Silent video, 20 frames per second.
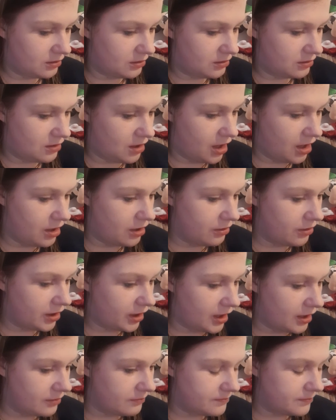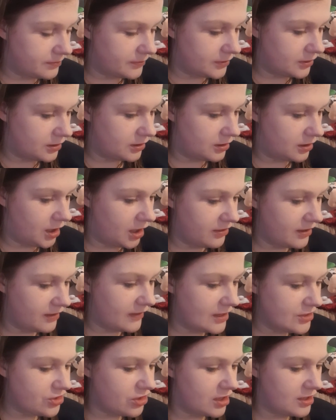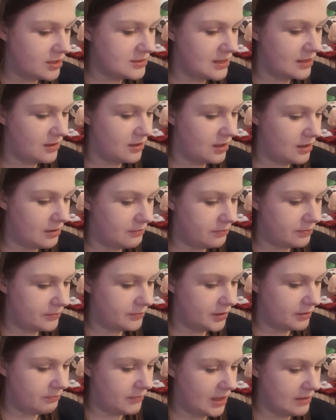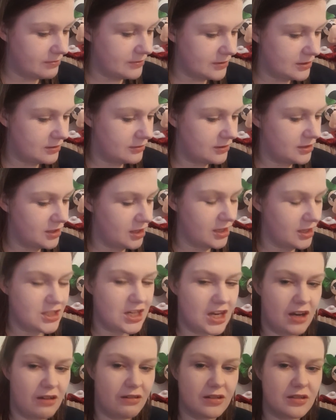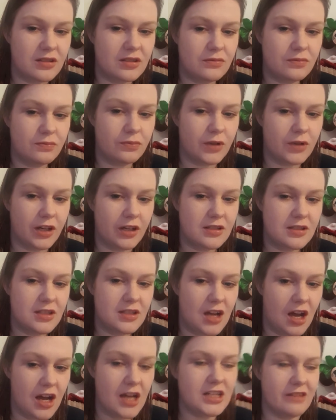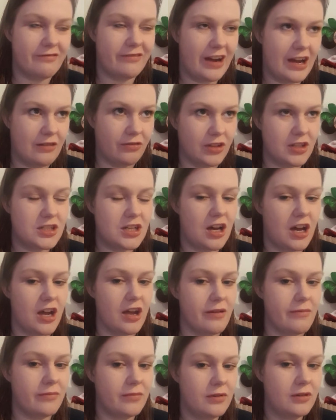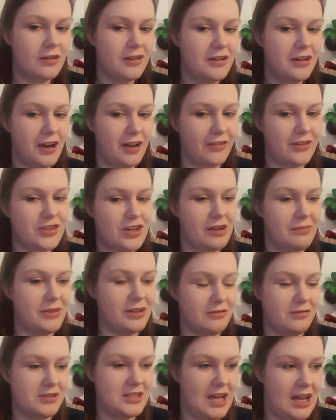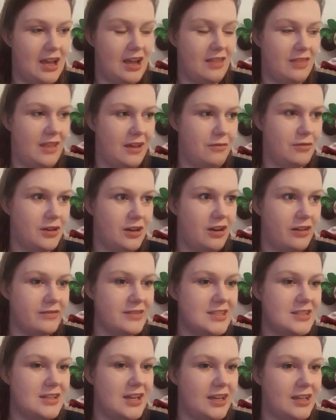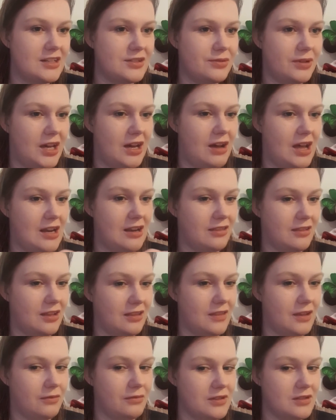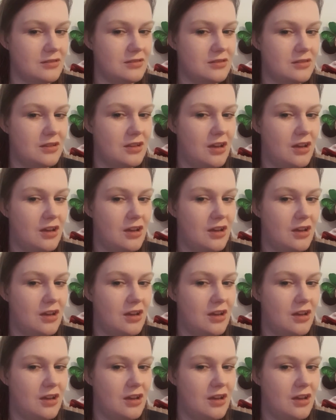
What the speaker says: Oh, okay. I think they're trying to say that it maybe the night terrors were started around the time of the tribunal date, and they wouldn't obviously take into account anything that was